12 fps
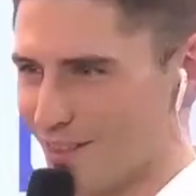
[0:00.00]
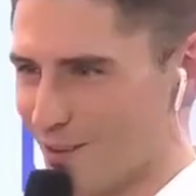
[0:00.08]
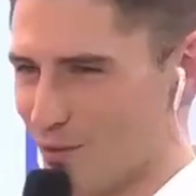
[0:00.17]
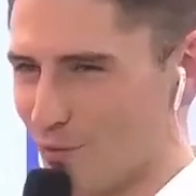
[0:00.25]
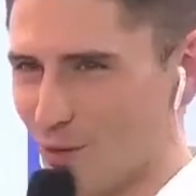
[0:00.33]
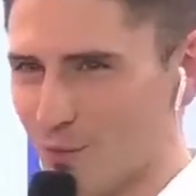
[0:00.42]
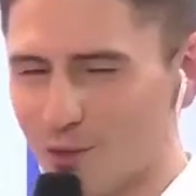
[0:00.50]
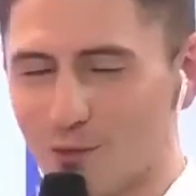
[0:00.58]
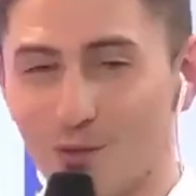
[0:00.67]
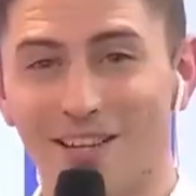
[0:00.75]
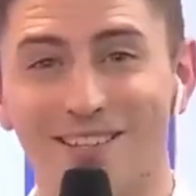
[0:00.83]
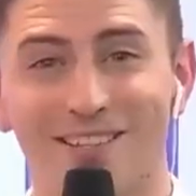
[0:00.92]
Thank you very much
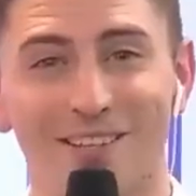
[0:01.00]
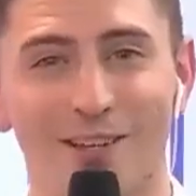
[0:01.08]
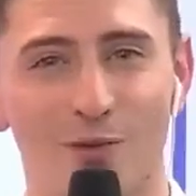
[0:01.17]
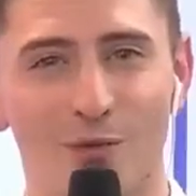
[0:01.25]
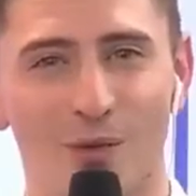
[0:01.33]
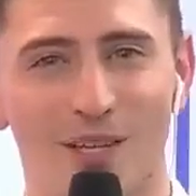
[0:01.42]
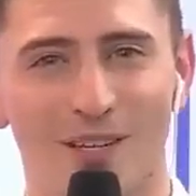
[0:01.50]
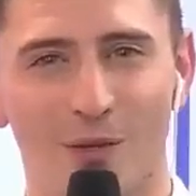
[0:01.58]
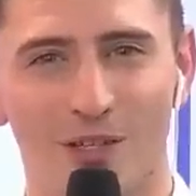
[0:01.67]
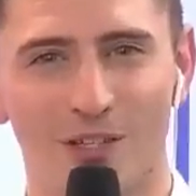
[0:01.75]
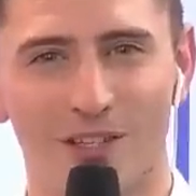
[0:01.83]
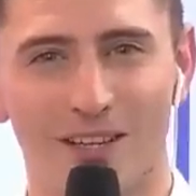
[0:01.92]
for that, and thank you for that
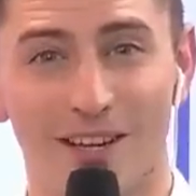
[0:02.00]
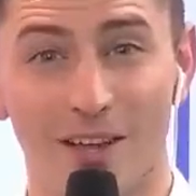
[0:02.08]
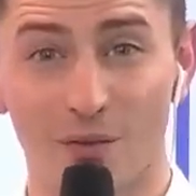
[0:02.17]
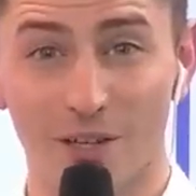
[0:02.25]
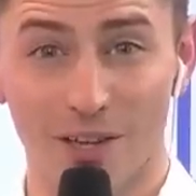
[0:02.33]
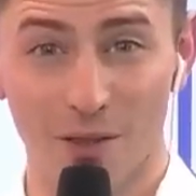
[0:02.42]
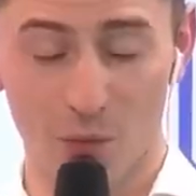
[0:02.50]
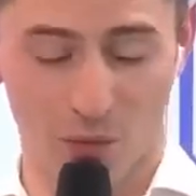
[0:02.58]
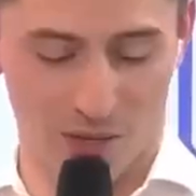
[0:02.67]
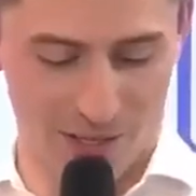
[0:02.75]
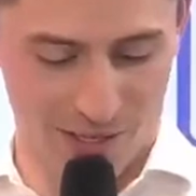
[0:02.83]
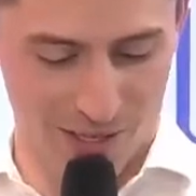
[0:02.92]
question. I have another
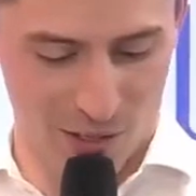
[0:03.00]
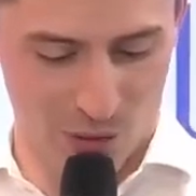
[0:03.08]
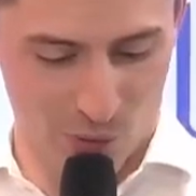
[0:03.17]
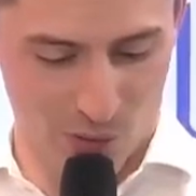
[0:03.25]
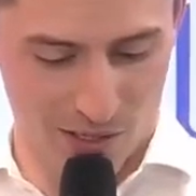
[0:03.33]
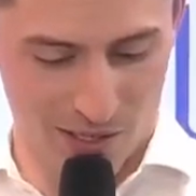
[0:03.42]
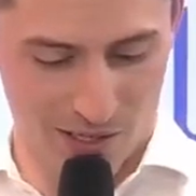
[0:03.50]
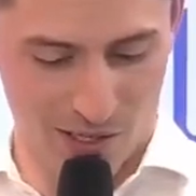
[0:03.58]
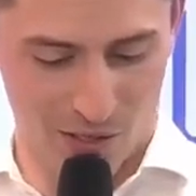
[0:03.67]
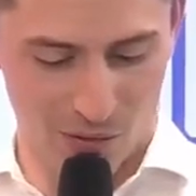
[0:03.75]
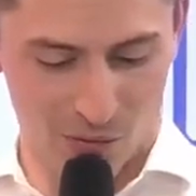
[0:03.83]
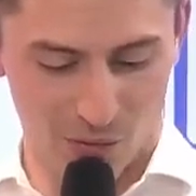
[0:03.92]
one. This one
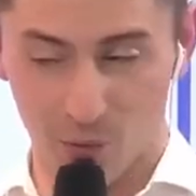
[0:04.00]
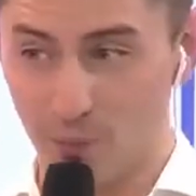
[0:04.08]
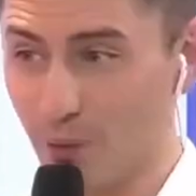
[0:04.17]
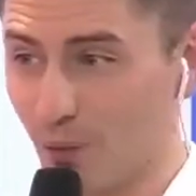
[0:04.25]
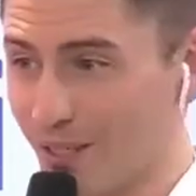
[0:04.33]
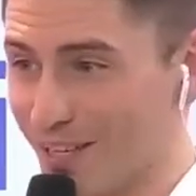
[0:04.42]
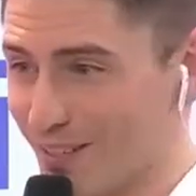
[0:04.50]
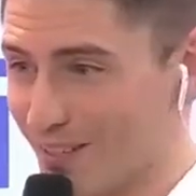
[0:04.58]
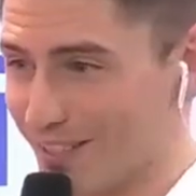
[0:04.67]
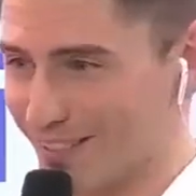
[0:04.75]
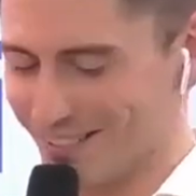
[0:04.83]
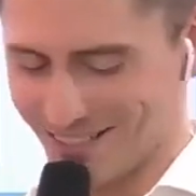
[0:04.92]
is from
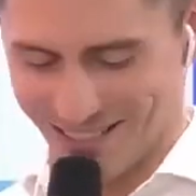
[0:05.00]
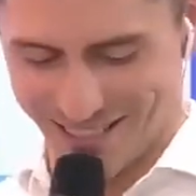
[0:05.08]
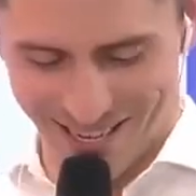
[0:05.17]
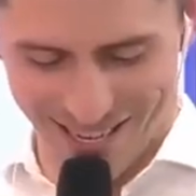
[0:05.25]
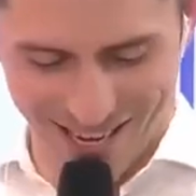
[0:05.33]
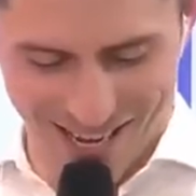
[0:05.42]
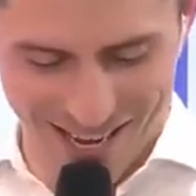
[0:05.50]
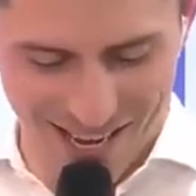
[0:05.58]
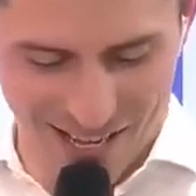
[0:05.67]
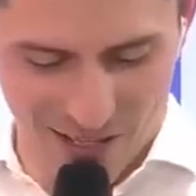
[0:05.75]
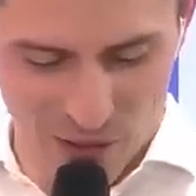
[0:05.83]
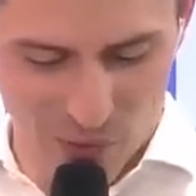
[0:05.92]
Bulgaria.
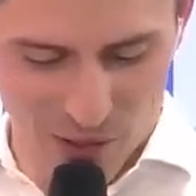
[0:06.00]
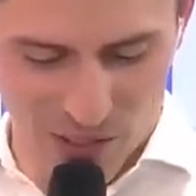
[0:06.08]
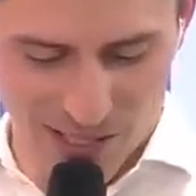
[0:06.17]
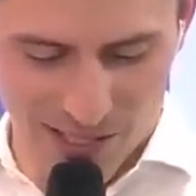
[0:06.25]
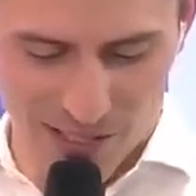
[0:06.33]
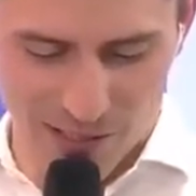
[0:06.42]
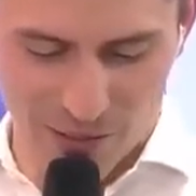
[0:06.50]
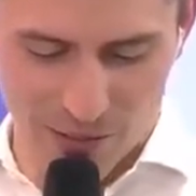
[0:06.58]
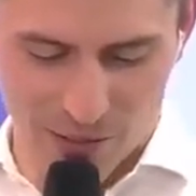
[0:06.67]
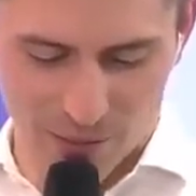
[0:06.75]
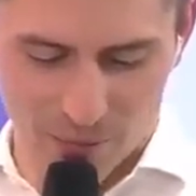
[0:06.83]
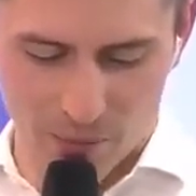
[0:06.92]
And this question
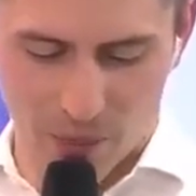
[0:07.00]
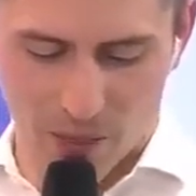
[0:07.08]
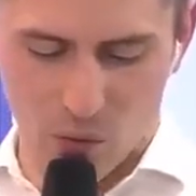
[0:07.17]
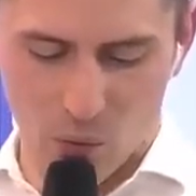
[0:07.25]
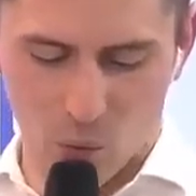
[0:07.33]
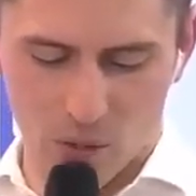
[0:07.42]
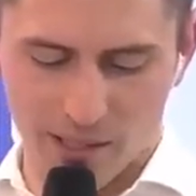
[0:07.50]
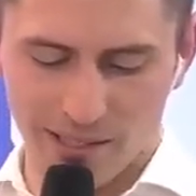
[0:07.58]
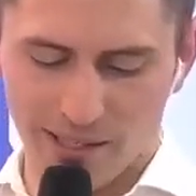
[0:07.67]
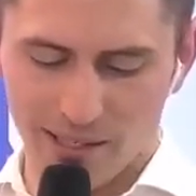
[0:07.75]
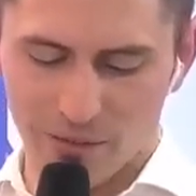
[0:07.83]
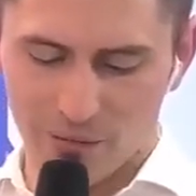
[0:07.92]
is, what
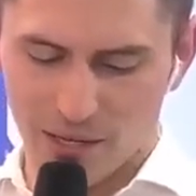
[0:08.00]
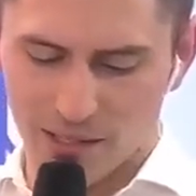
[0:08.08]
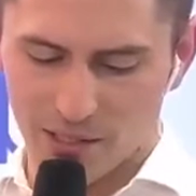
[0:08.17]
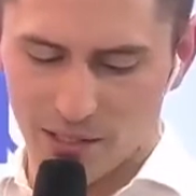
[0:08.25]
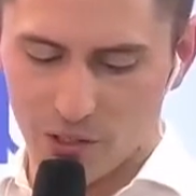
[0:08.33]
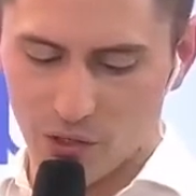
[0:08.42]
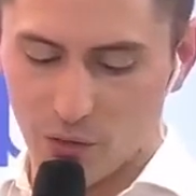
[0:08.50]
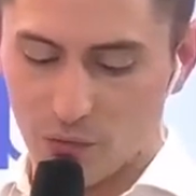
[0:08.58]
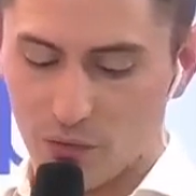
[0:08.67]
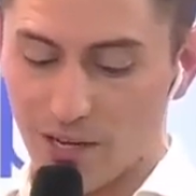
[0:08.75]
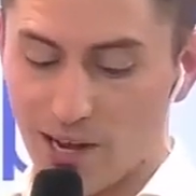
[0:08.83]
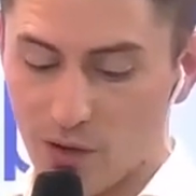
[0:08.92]
is the advantage
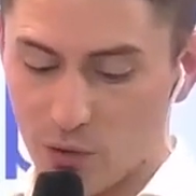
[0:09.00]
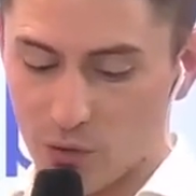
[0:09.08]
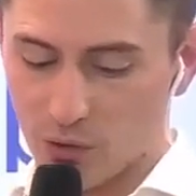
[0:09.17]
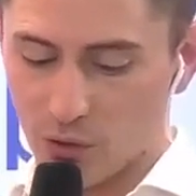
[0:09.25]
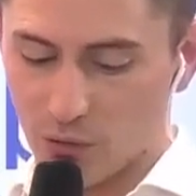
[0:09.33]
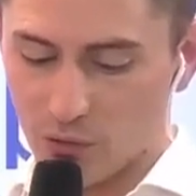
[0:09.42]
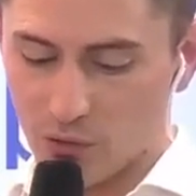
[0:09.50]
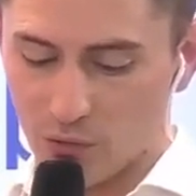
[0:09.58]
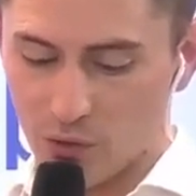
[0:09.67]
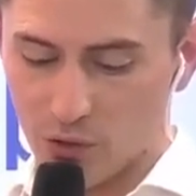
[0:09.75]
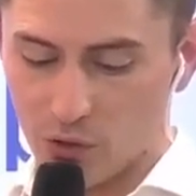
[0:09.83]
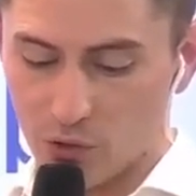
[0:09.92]
of NanoSoft
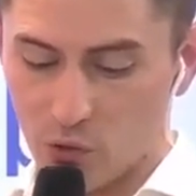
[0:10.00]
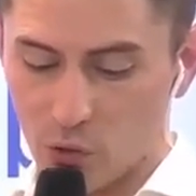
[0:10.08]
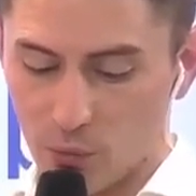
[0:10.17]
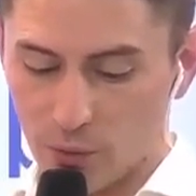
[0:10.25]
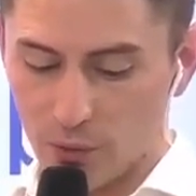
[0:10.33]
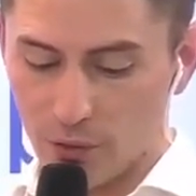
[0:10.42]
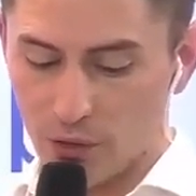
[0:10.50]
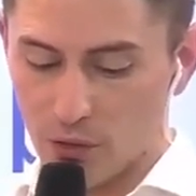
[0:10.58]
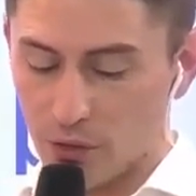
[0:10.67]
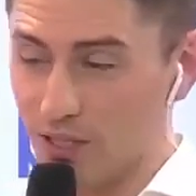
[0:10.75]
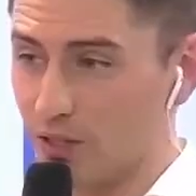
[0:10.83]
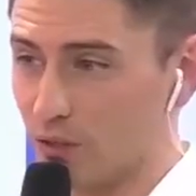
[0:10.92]
versus normal
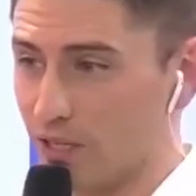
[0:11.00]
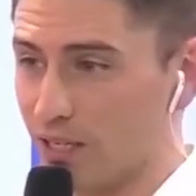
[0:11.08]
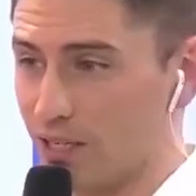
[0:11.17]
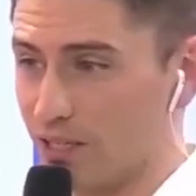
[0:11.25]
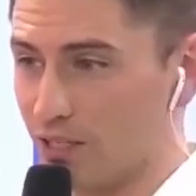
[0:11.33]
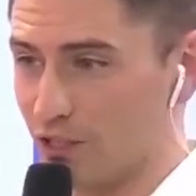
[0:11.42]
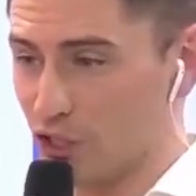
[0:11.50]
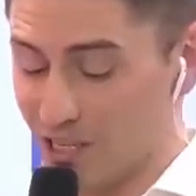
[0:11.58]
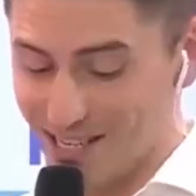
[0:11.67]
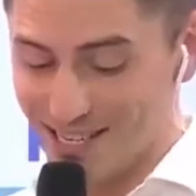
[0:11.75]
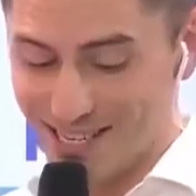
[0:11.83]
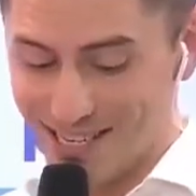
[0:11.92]

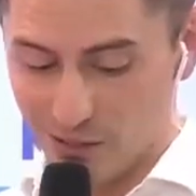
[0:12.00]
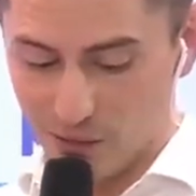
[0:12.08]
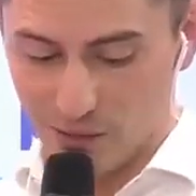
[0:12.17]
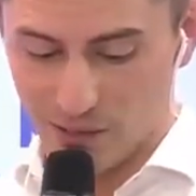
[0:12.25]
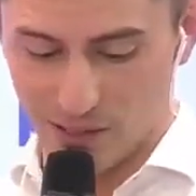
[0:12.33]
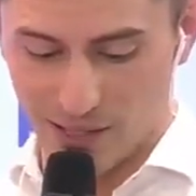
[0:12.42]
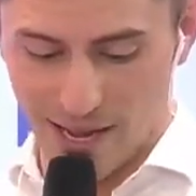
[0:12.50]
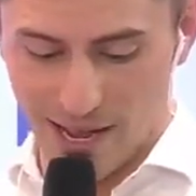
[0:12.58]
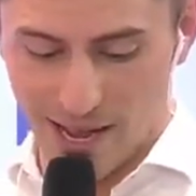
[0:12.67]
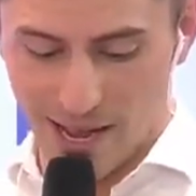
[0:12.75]
33G needles?